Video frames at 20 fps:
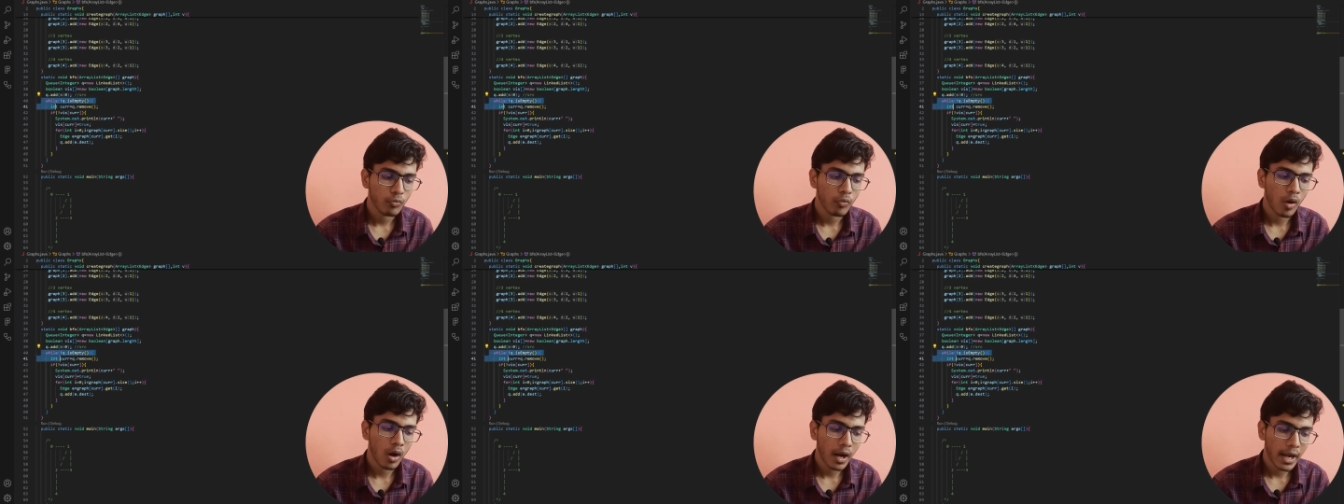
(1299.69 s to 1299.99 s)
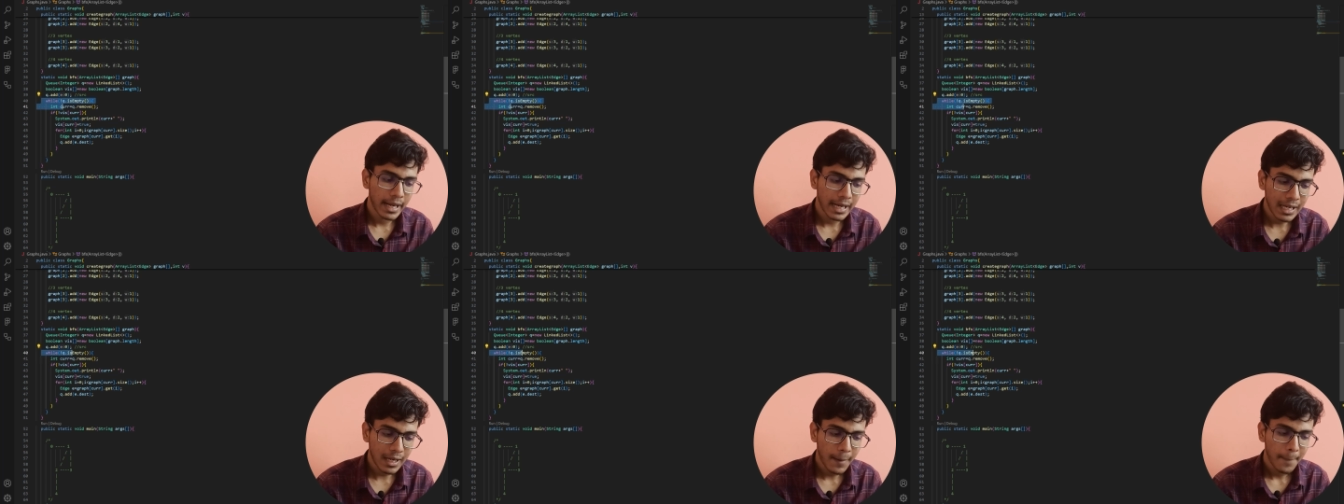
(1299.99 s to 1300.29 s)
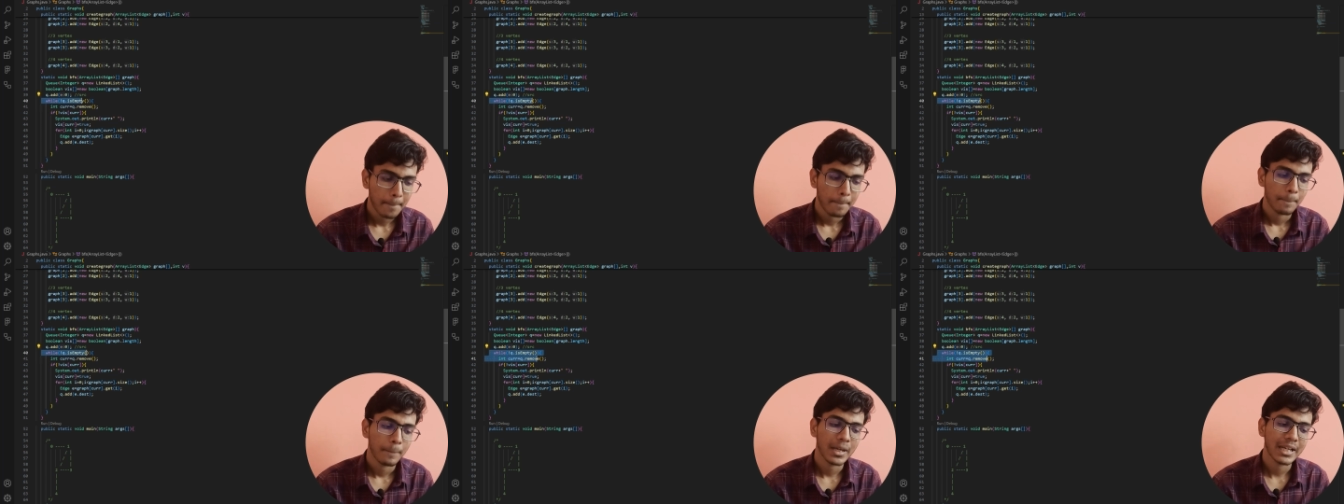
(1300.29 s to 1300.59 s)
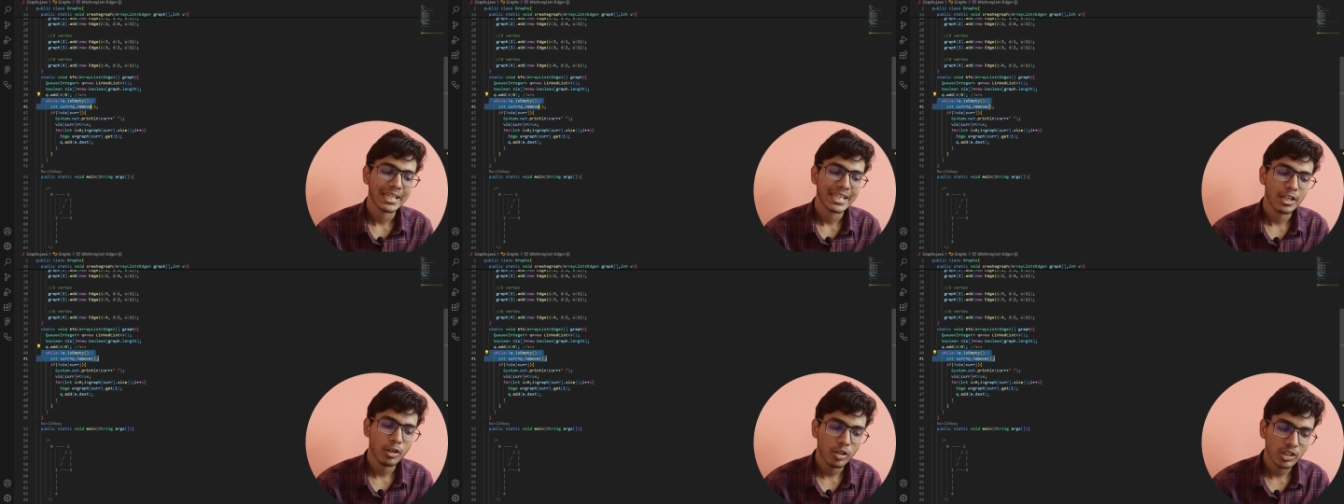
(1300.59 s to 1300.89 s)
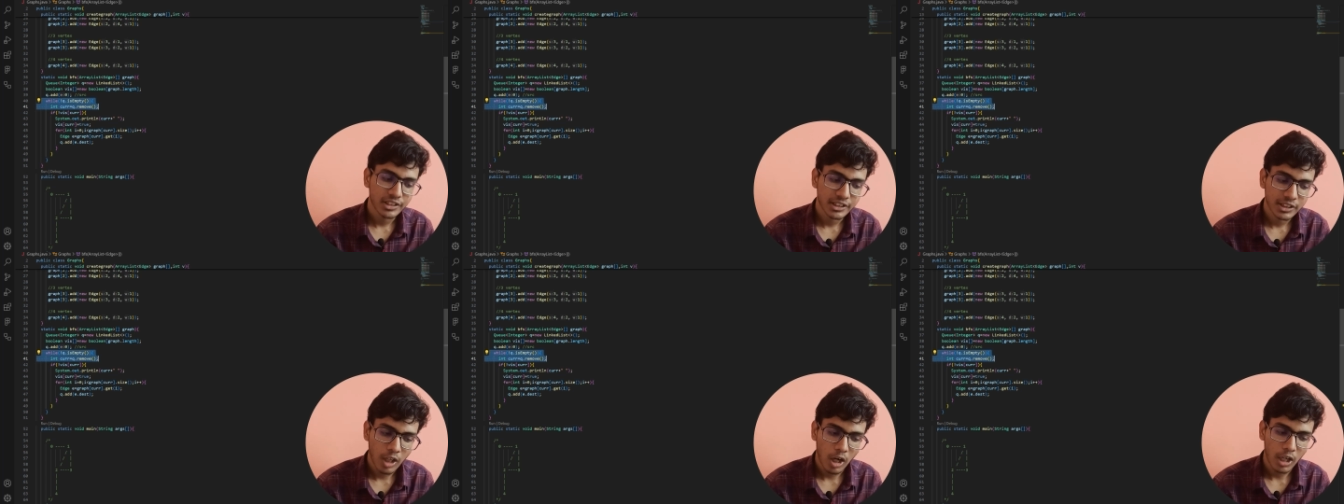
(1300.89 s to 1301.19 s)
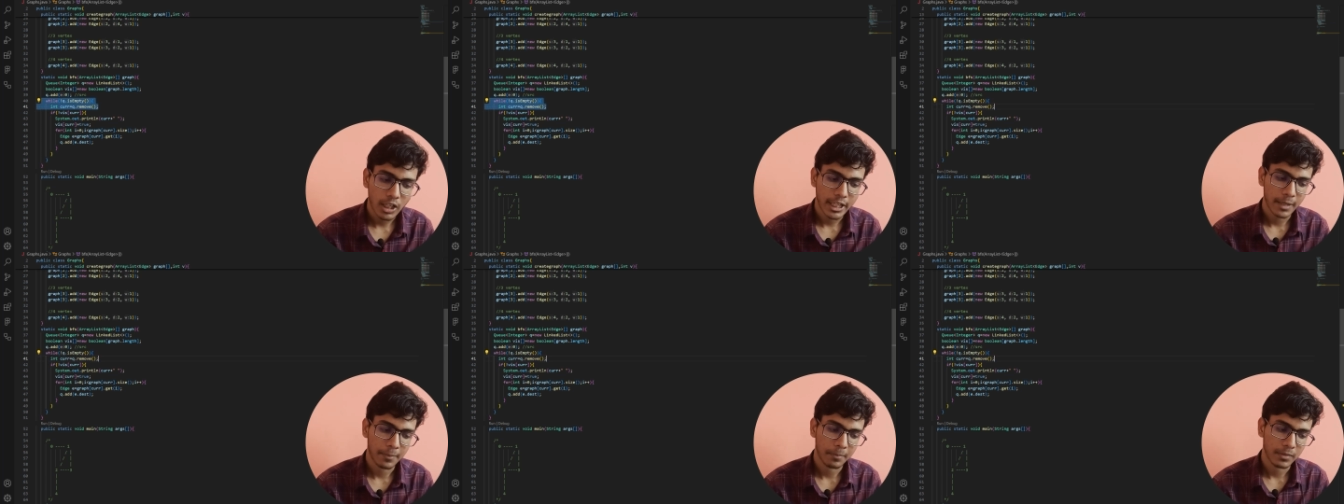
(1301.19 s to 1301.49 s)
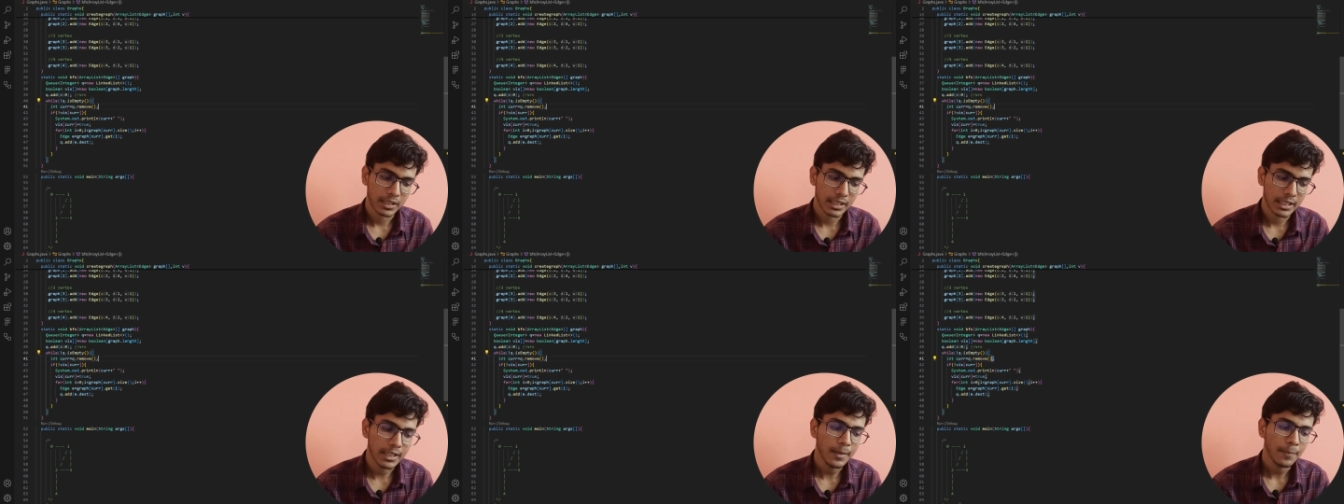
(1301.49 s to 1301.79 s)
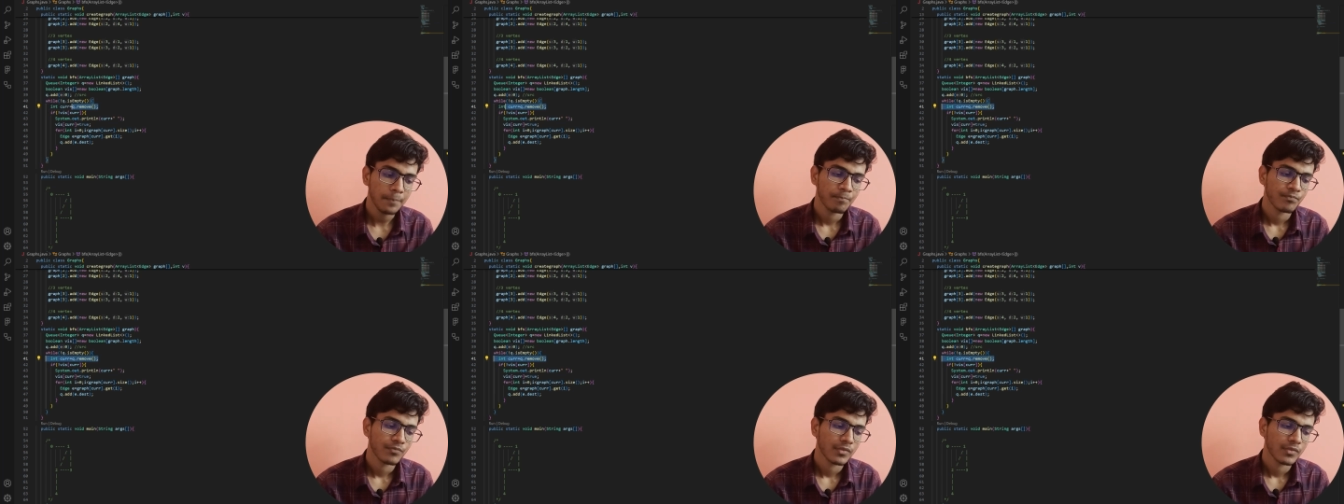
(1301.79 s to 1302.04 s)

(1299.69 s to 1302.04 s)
while my queue is not empty.